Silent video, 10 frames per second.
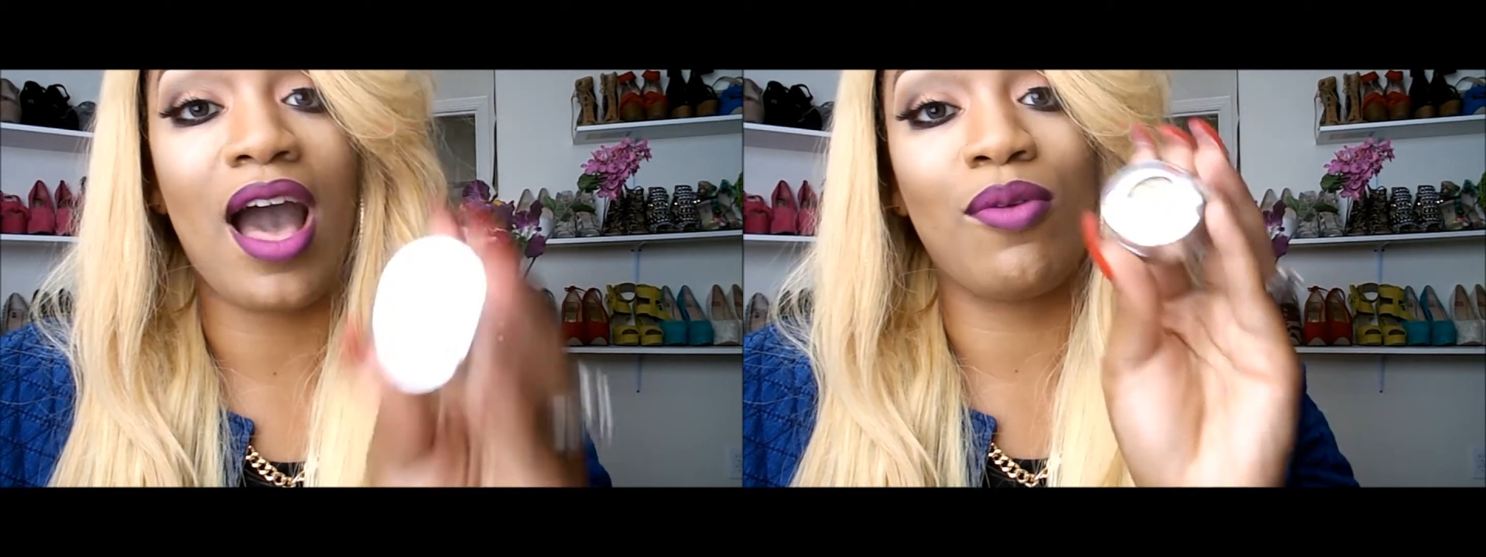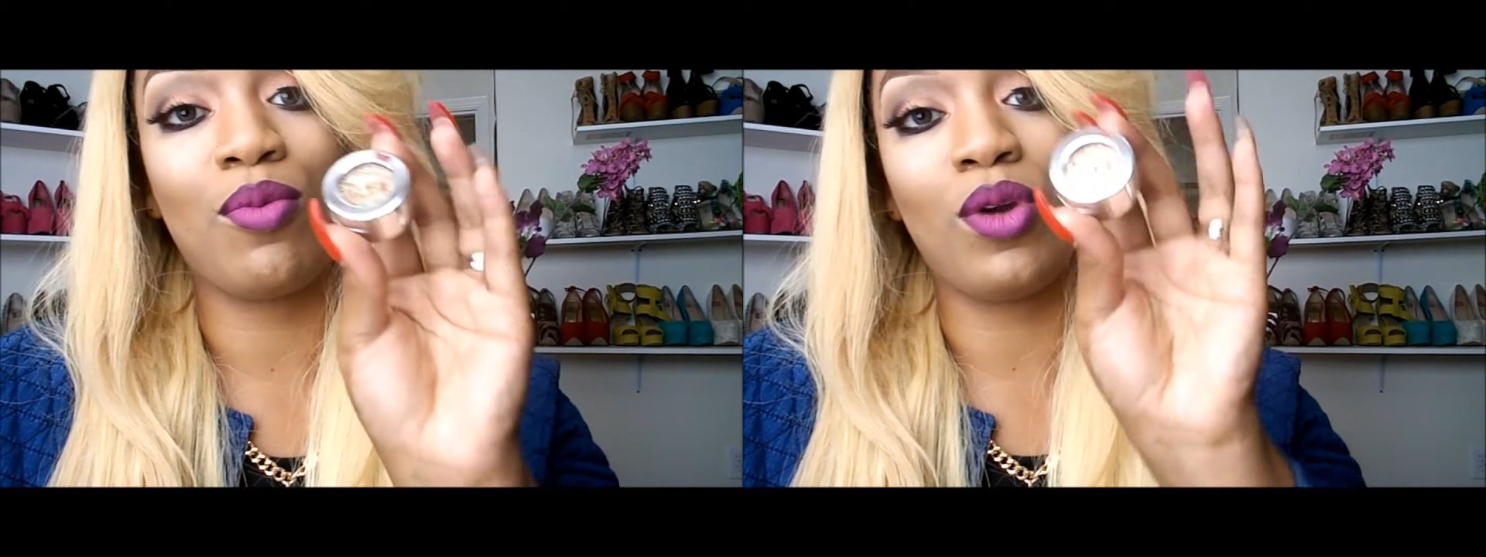
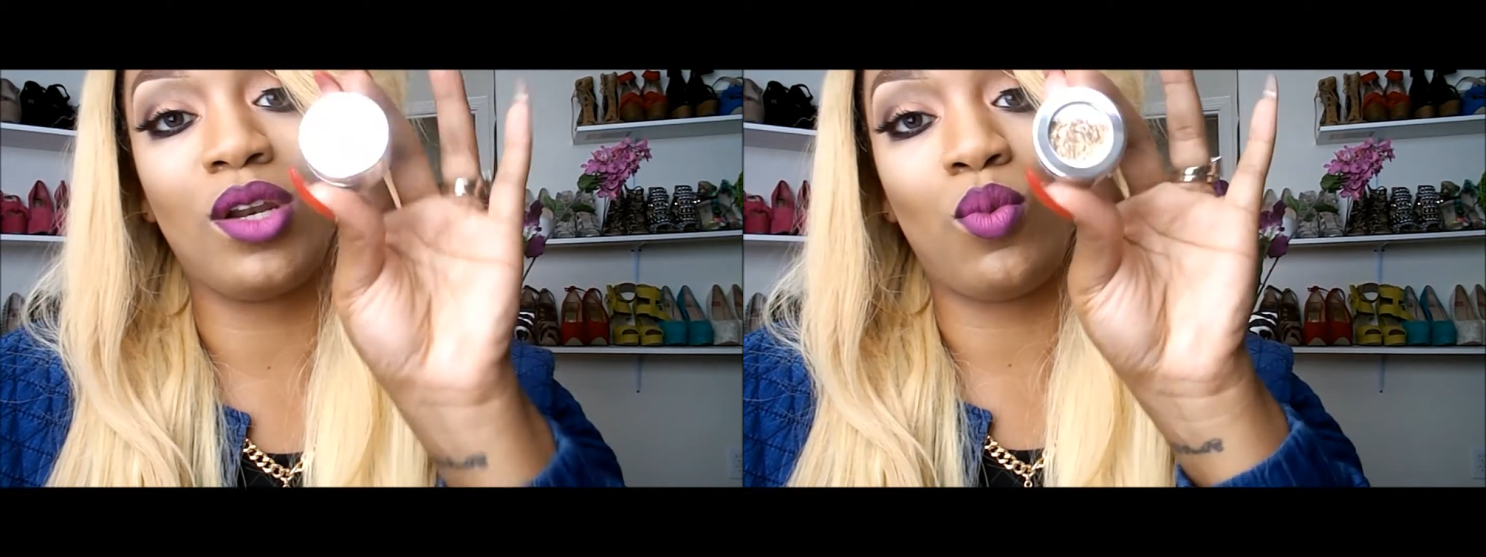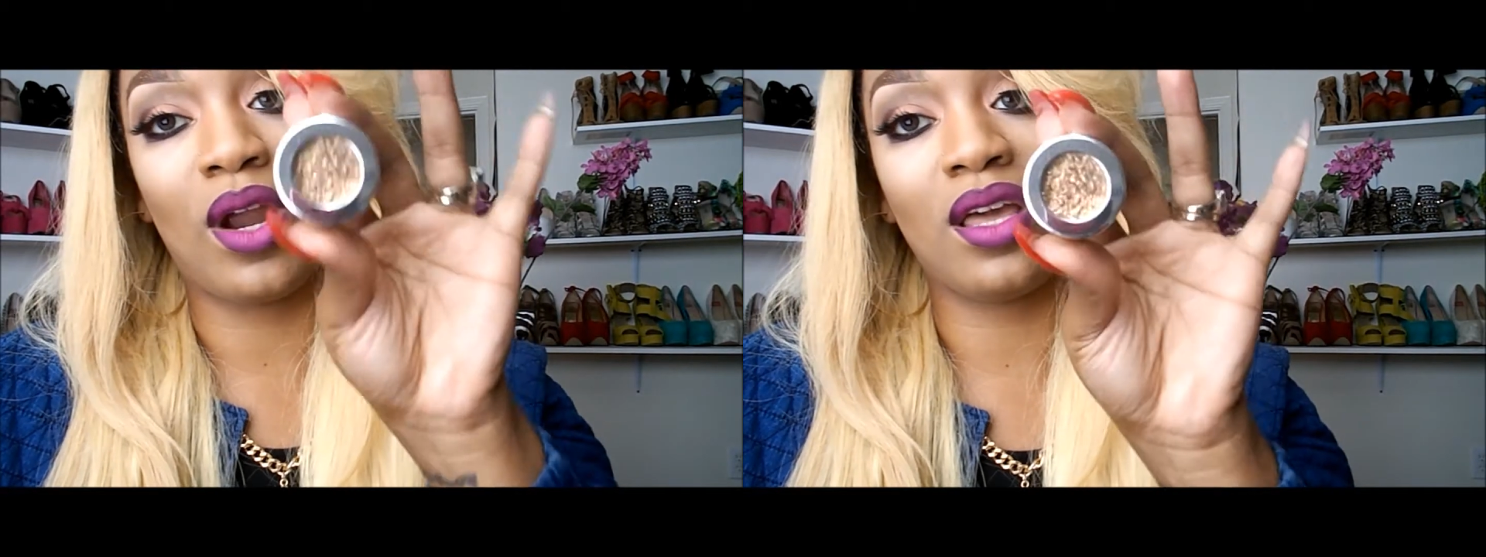I
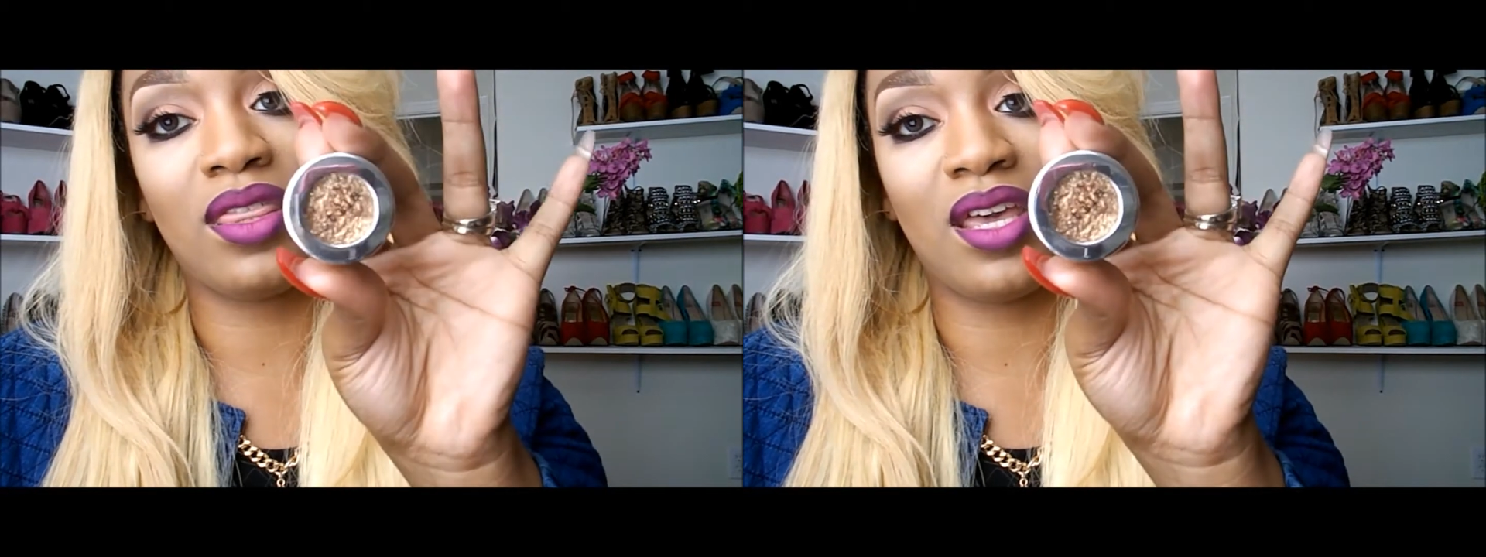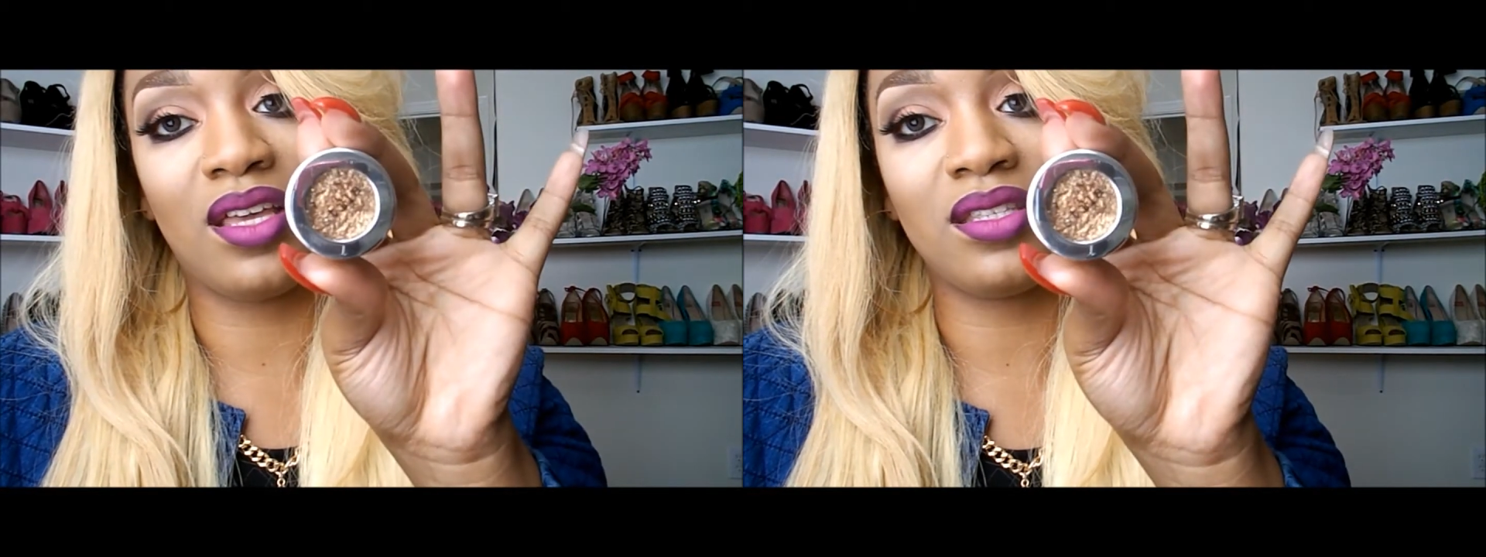would wear
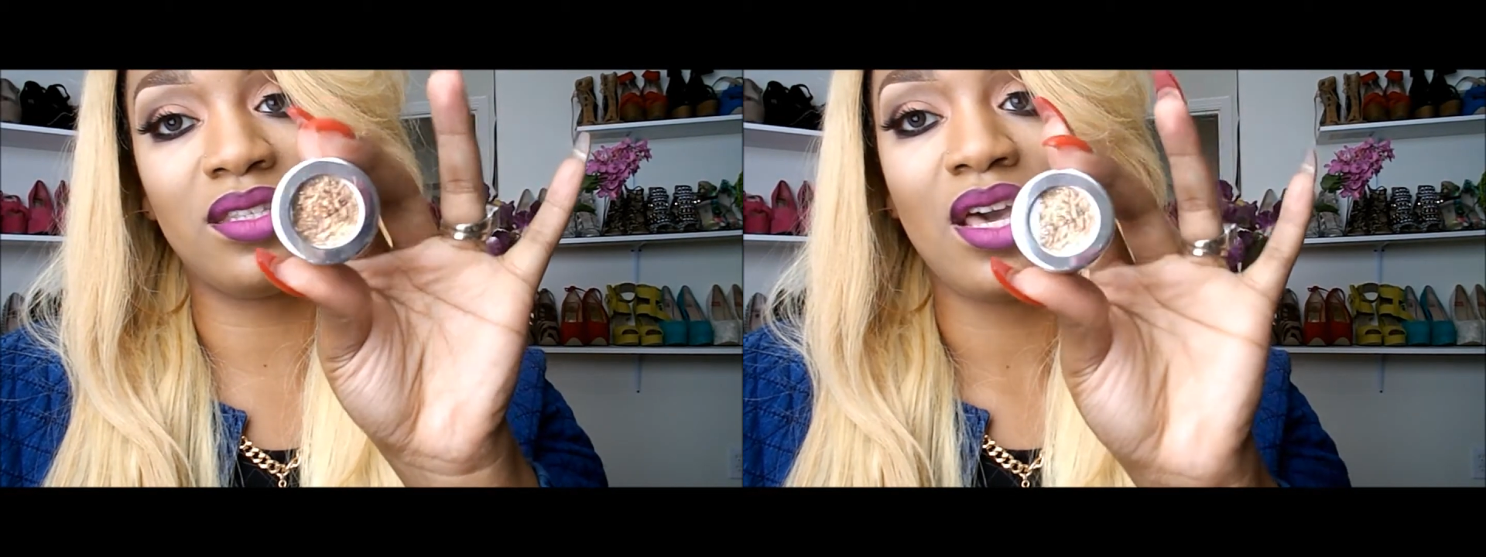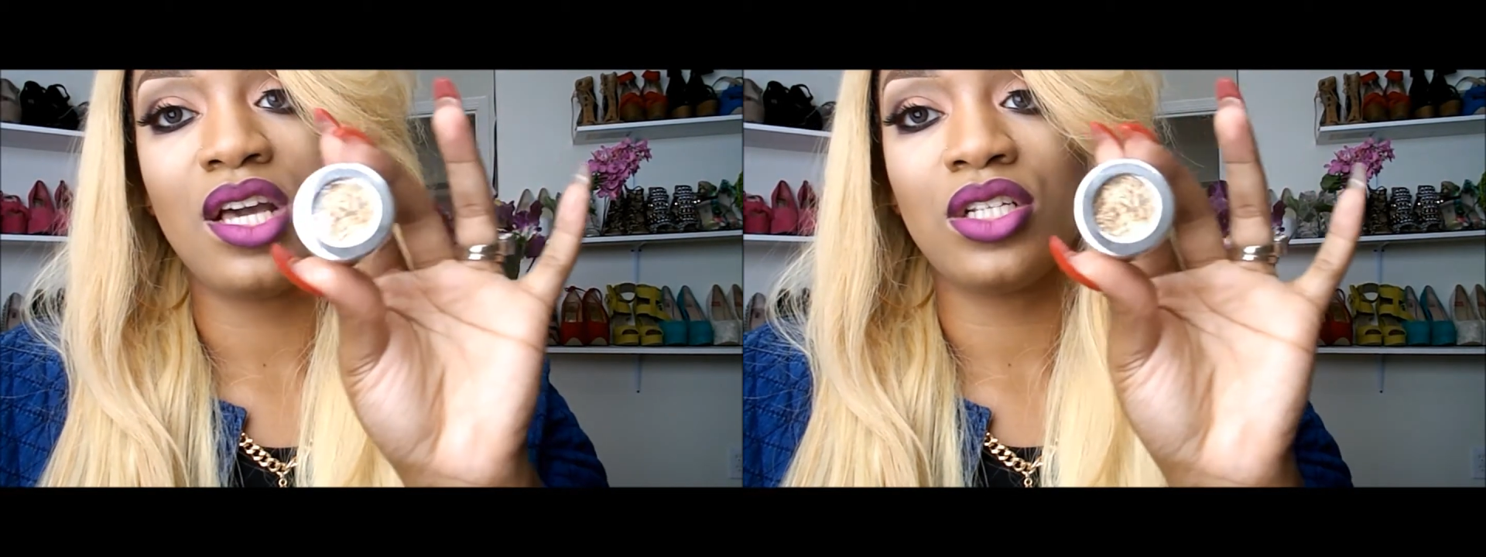this,